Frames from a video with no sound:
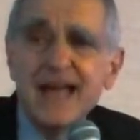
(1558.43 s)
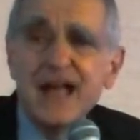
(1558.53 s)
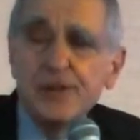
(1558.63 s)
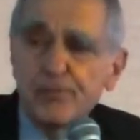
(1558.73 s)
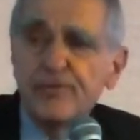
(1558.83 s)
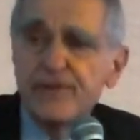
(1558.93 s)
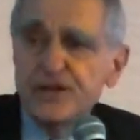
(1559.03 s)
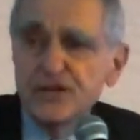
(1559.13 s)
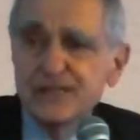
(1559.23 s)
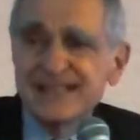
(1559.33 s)
health
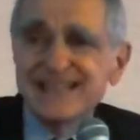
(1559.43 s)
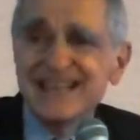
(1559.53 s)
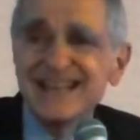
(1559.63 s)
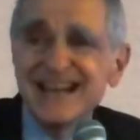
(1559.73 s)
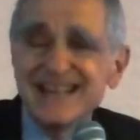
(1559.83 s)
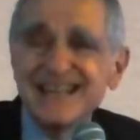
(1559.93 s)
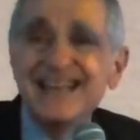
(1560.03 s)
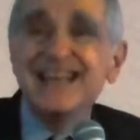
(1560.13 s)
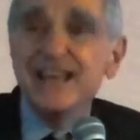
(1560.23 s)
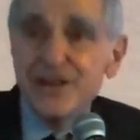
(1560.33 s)
professionals cannot
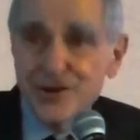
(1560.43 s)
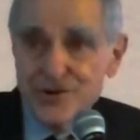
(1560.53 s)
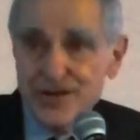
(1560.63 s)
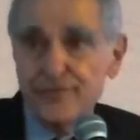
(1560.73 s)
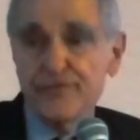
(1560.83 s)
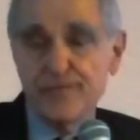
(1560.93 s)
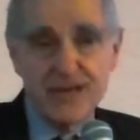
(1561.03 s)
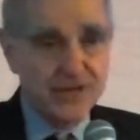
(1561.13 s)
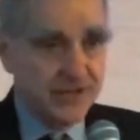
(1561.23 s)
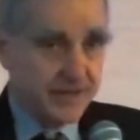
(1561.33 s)
hear
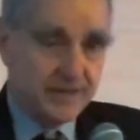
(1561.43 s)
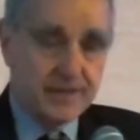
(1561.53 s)
information.